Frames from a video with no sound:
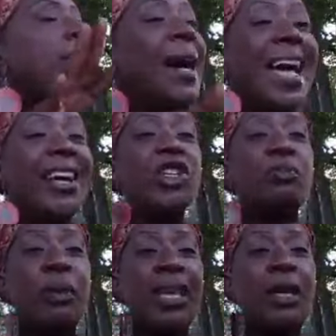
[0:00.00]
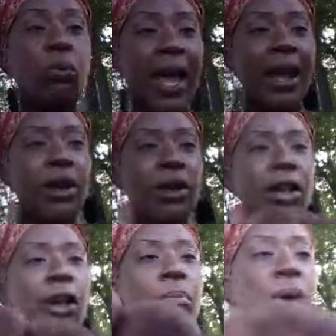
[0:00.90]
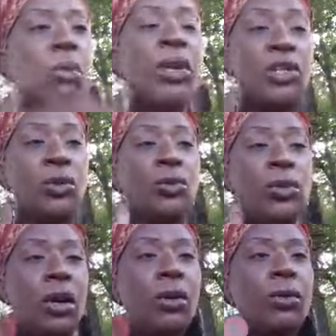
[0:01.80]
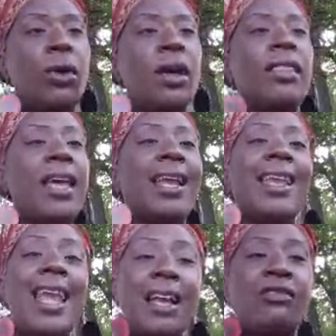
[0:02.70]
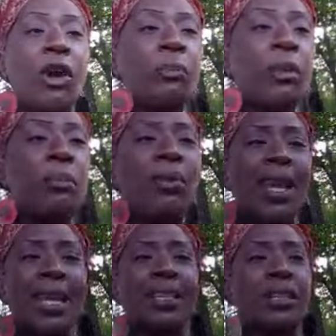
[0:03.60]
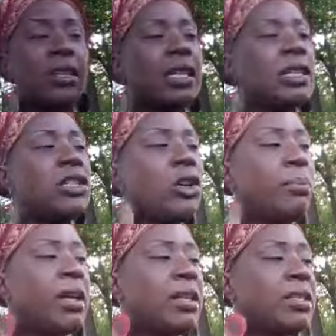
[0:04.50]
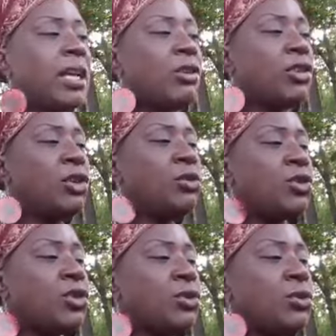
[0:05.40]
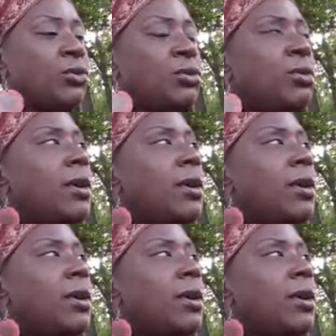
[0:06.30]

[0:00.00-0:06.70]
buyers beware but we do know that a lot of our people like to you know because they are used to